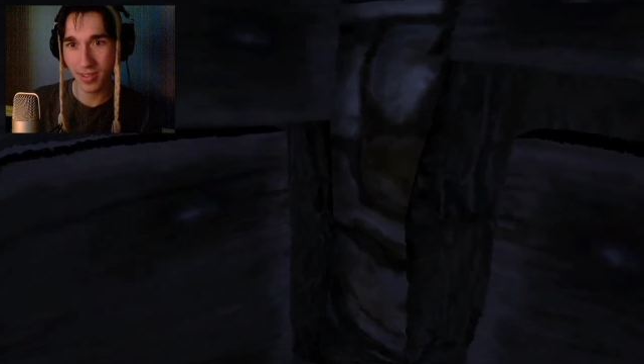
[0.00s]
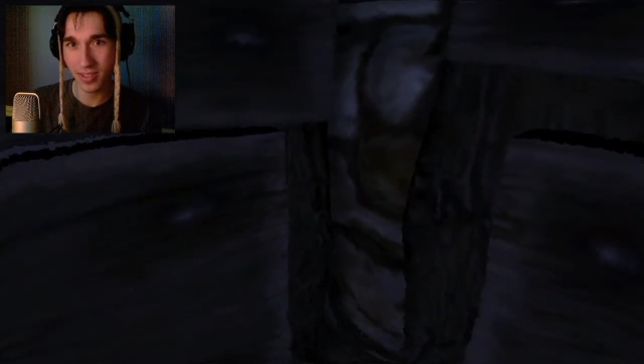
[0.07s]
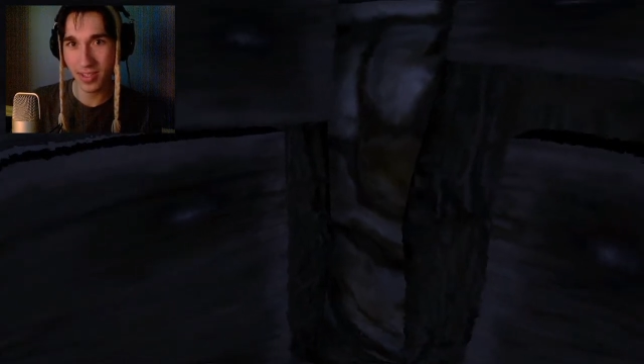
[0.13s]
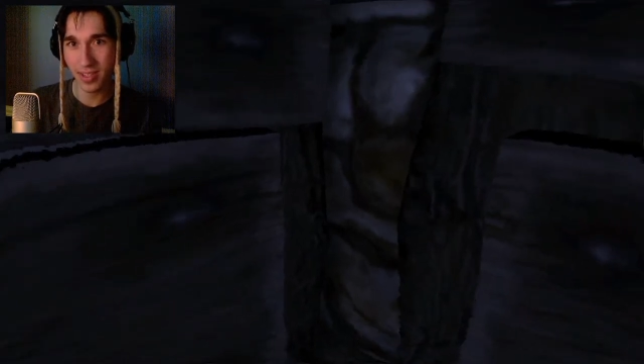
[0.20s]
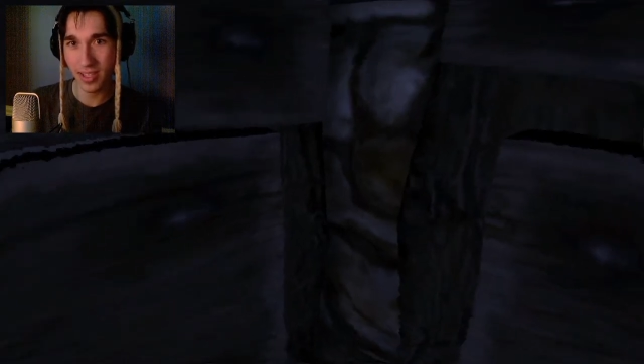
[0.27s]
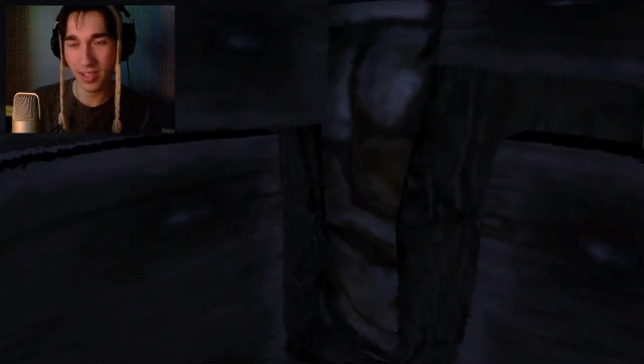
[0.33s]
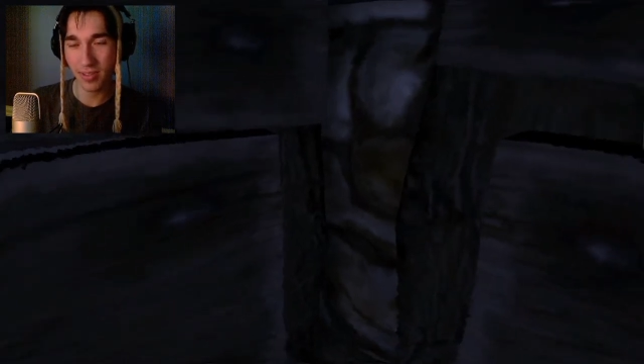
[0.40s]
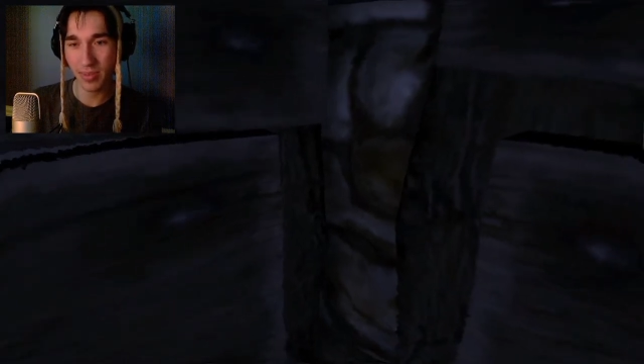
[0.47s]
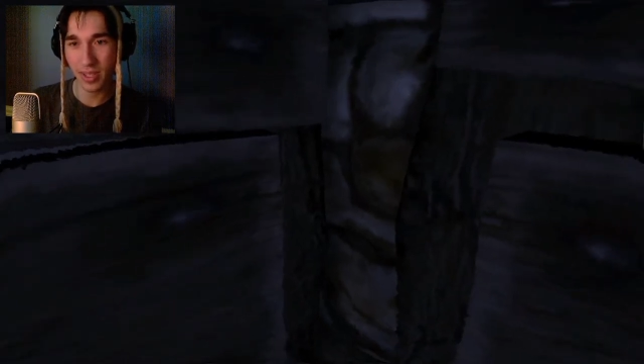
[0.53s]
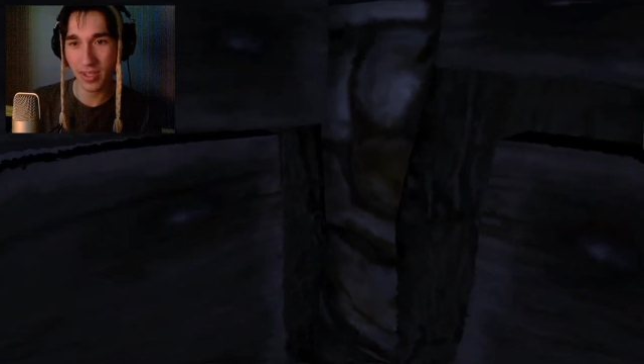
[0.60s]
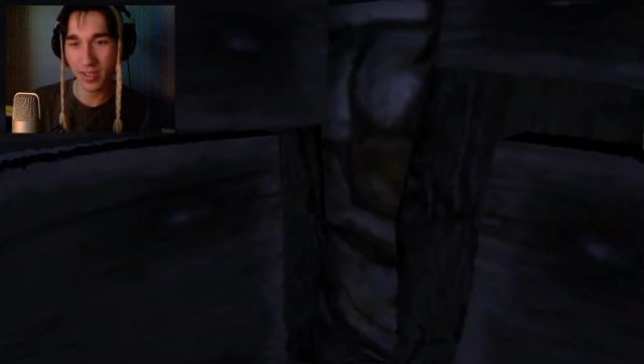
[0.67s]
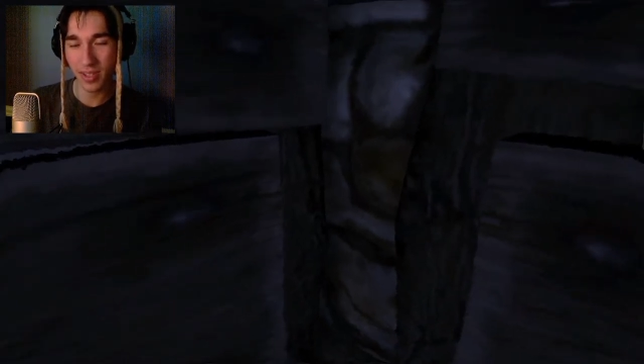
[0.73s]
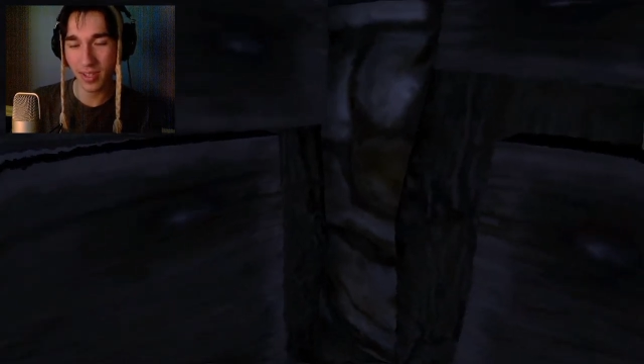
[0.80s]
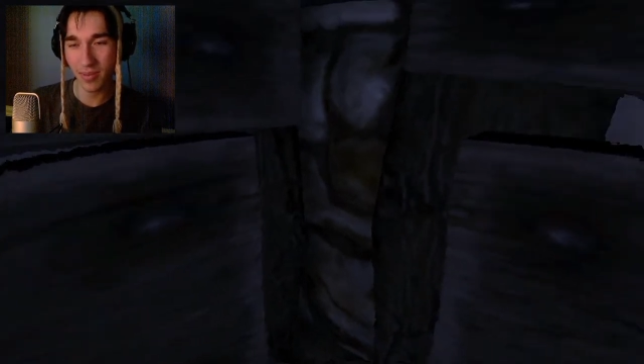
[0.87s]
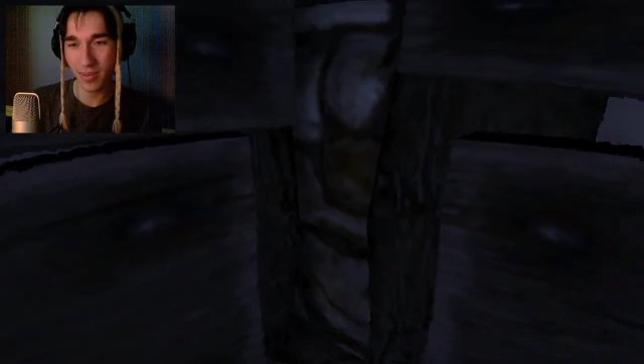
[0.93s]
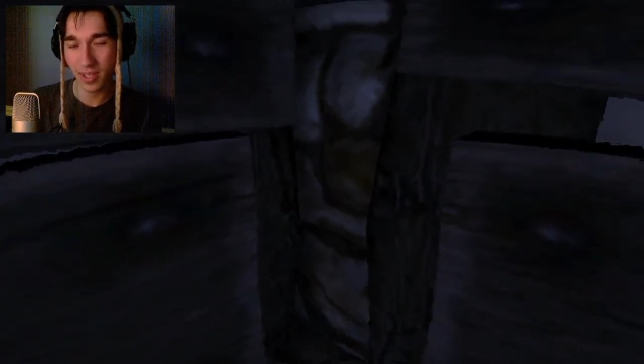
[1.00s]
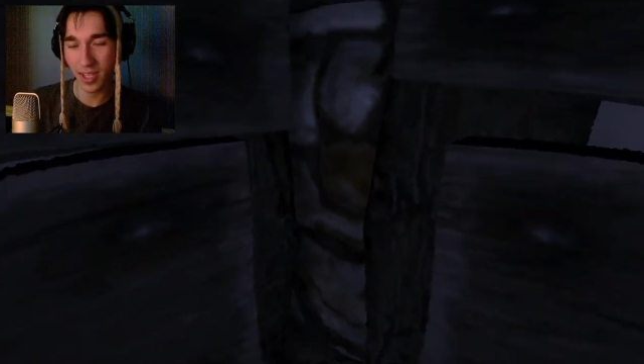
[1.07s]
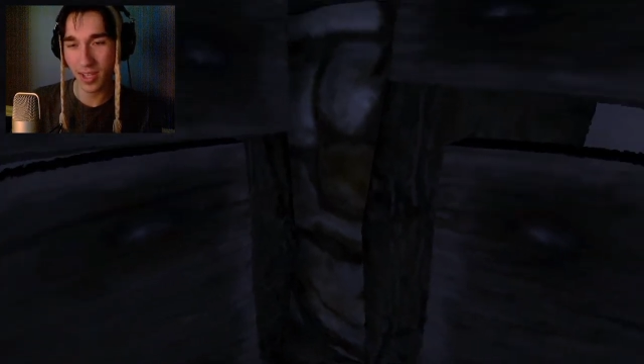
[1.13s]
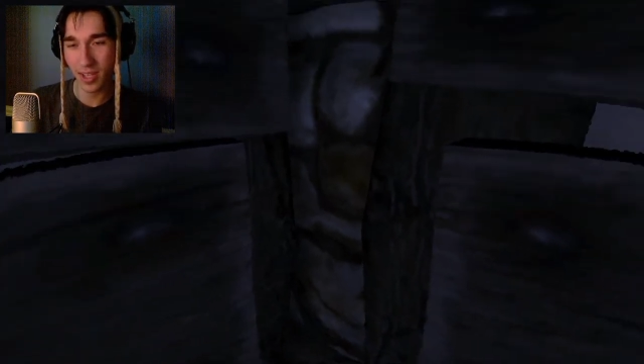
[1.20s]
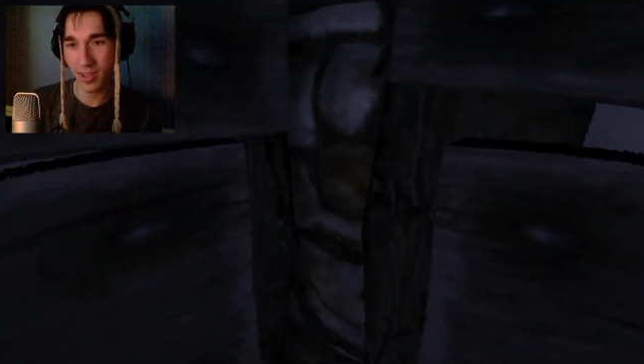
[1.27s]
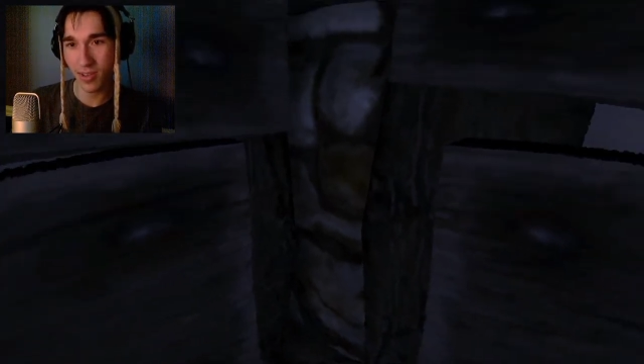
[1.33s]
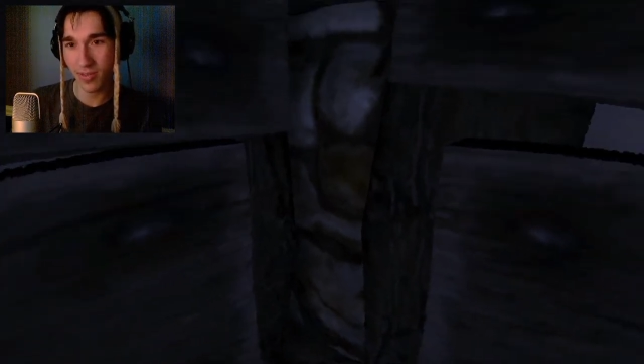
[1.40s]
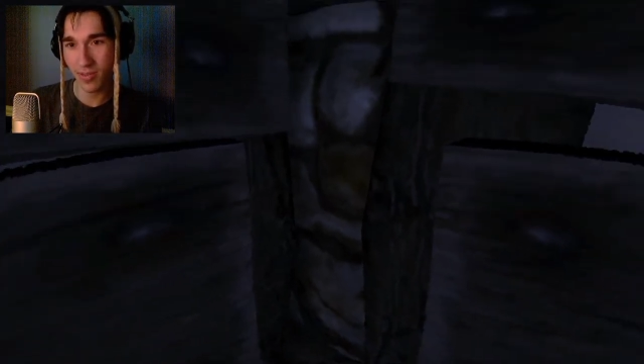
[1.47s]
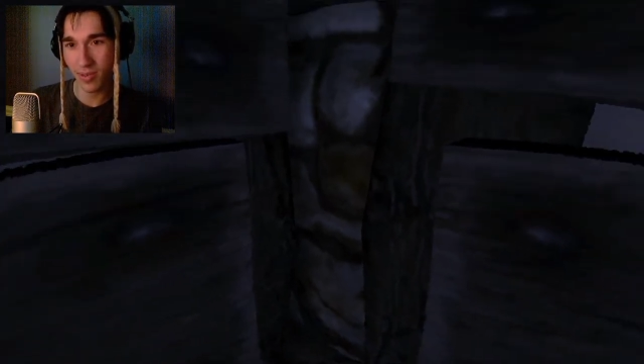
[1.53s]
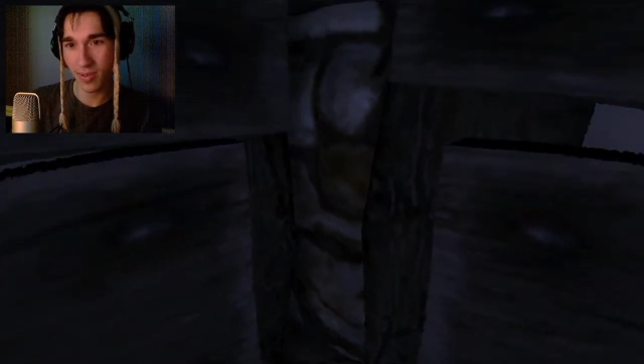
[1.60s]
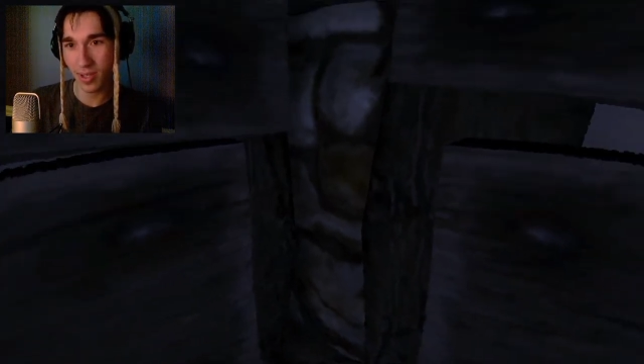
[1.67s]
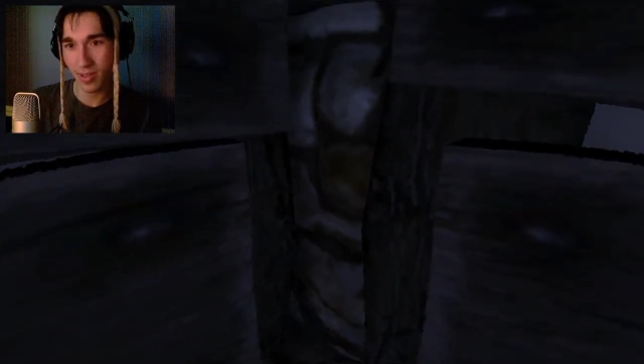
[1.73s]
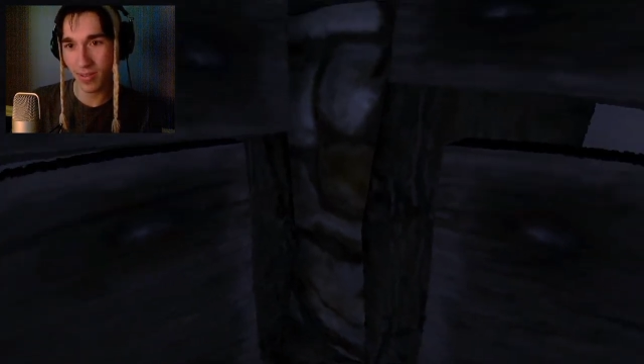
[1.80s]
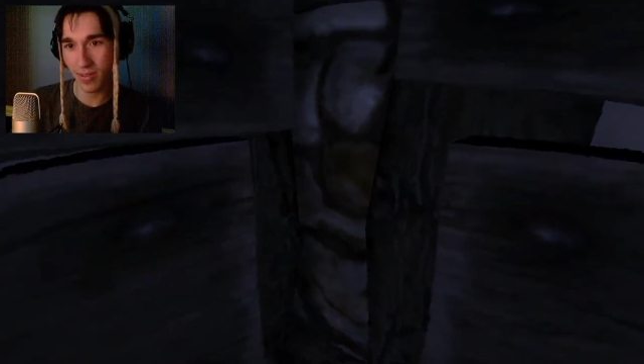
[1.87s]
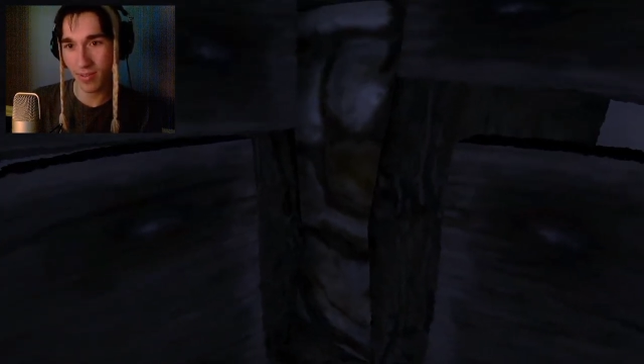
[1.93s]
just kill me. Get, get it over
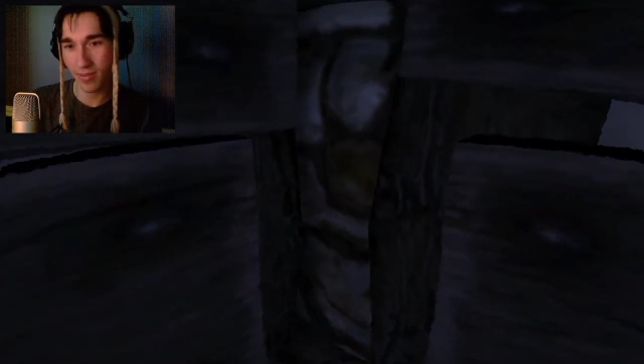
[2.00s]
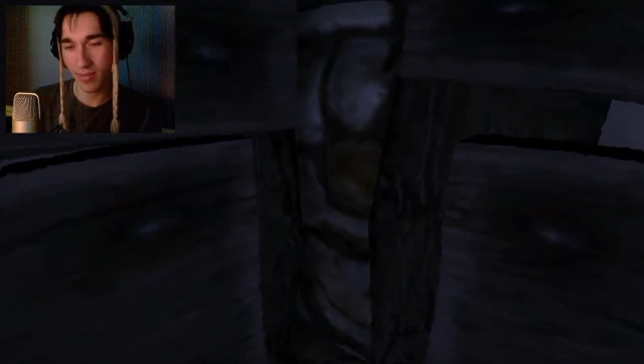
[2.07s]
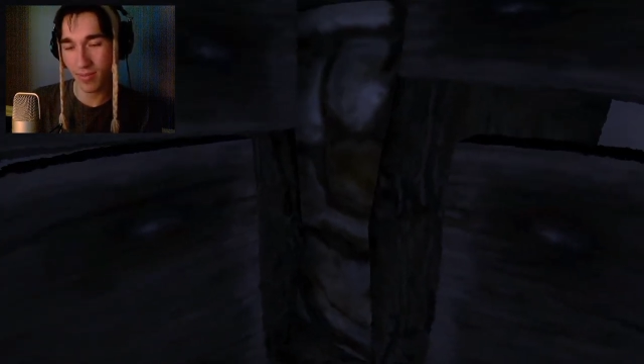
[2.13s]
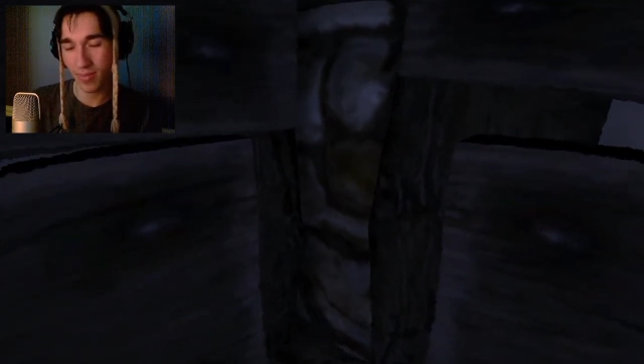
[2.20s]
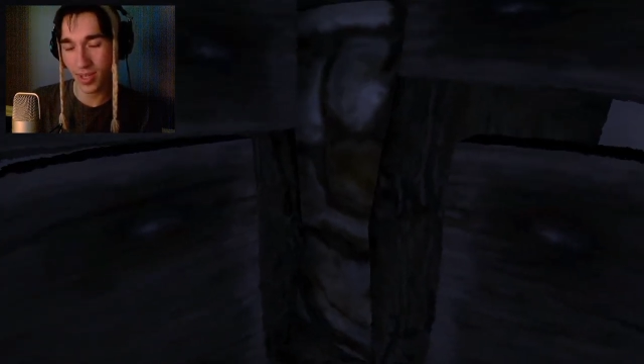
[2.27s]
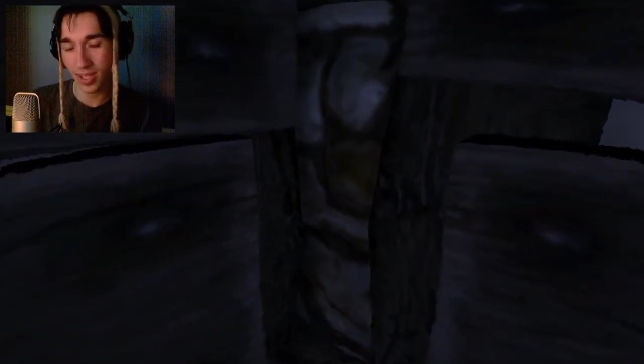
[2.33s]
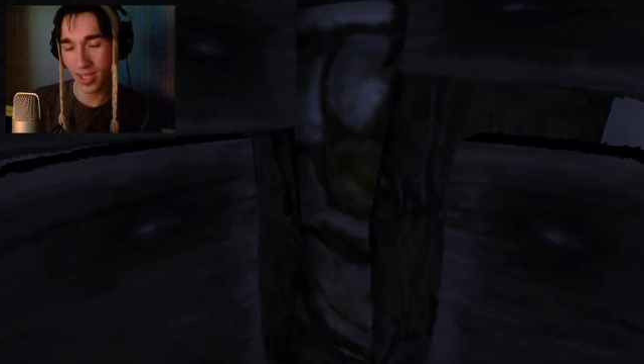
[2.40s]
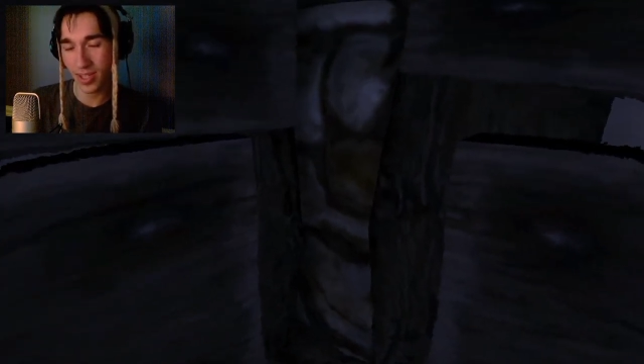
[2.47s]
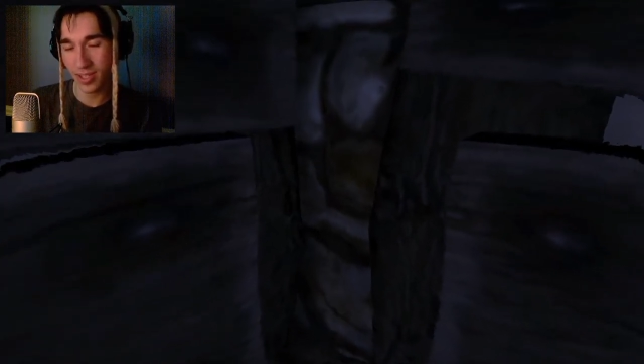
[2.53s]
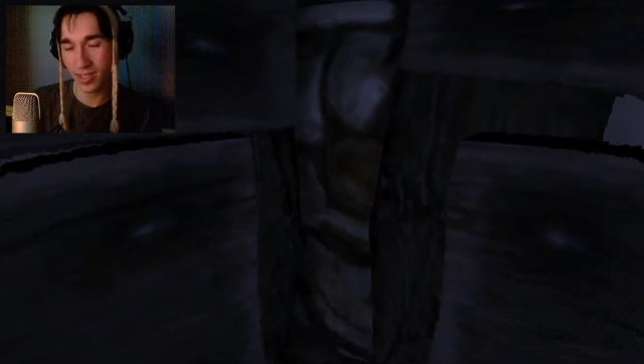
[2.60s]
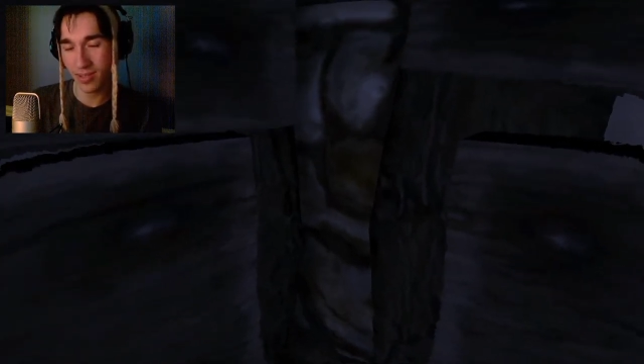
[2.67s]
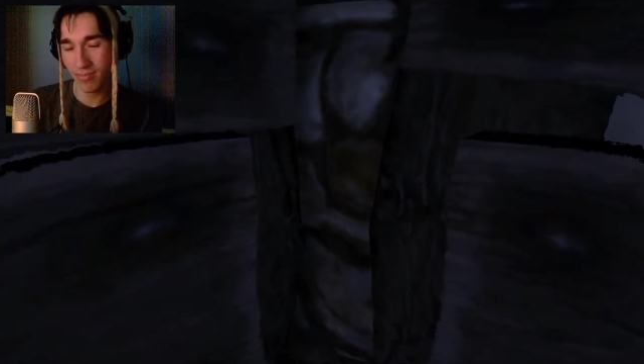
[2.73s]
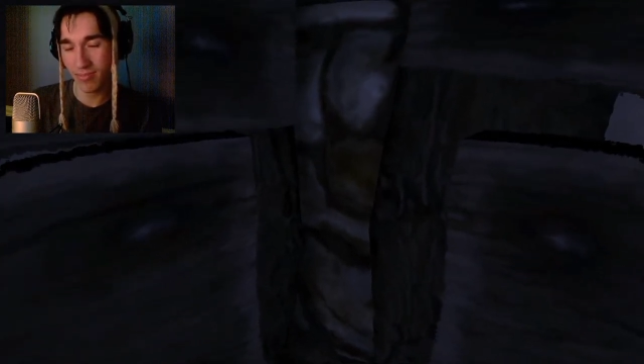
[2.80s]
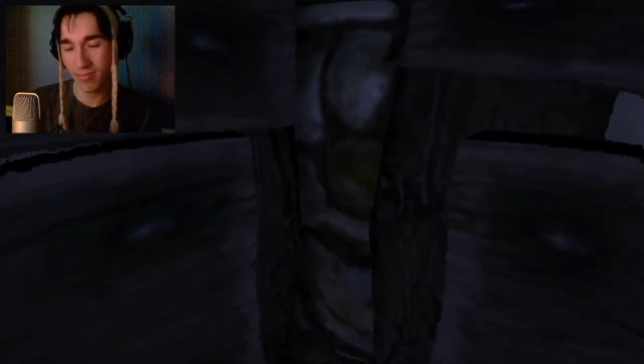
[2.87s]
with, please.